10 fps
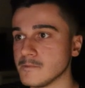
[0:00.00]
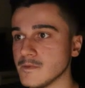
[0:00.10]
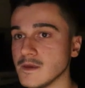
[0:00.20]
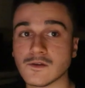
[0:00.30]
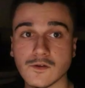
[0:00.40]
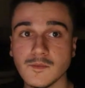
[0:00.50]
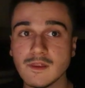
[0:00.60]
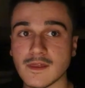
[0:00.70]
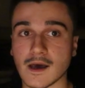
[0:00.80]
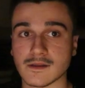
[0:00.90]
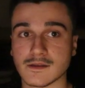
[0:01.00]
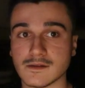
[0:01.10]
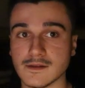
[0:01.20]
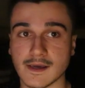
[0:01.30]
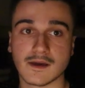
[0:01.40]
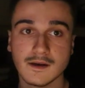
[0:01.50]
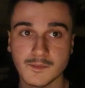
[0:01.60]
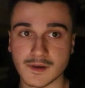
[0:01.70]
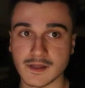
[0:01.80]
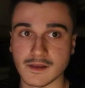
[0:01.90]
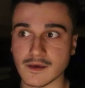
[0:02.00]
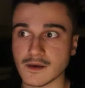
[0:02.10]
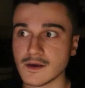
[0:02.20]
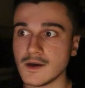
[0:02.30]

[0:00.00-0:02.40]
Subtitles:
It could be that, like an ability.